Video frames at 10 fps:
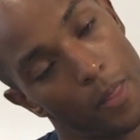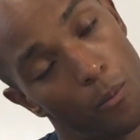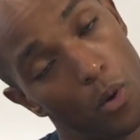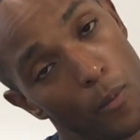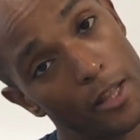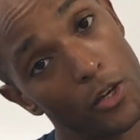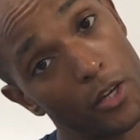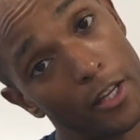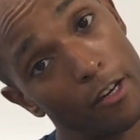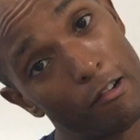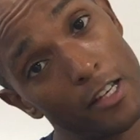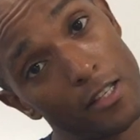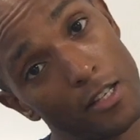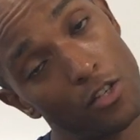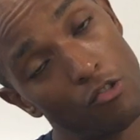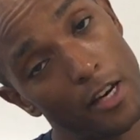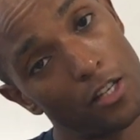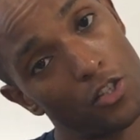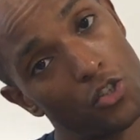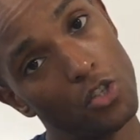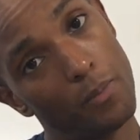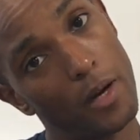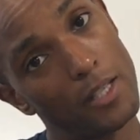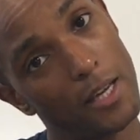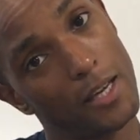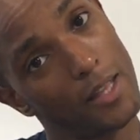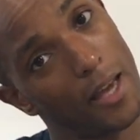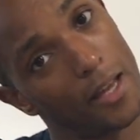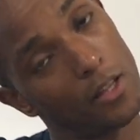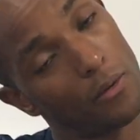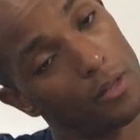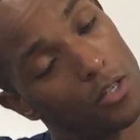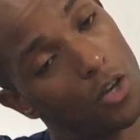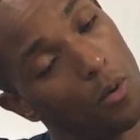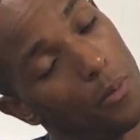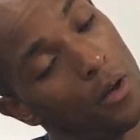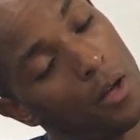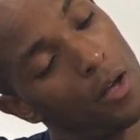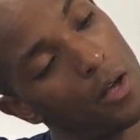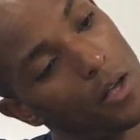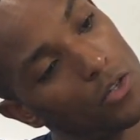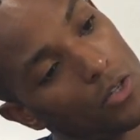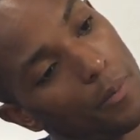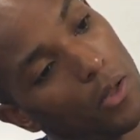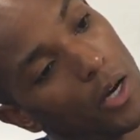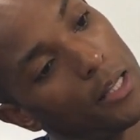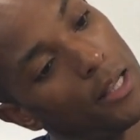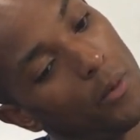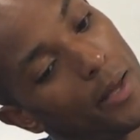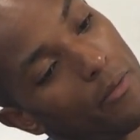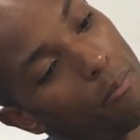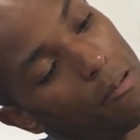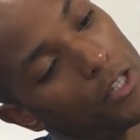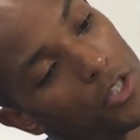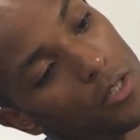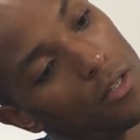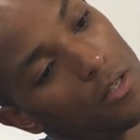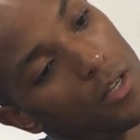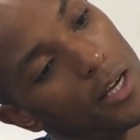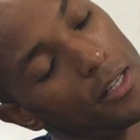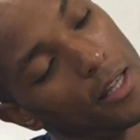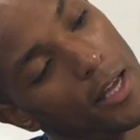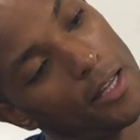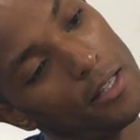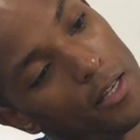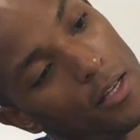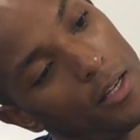And one way that you can increase this stretch is just by taking the hand over the top and just applying a little bit of a pressure to the side of the head,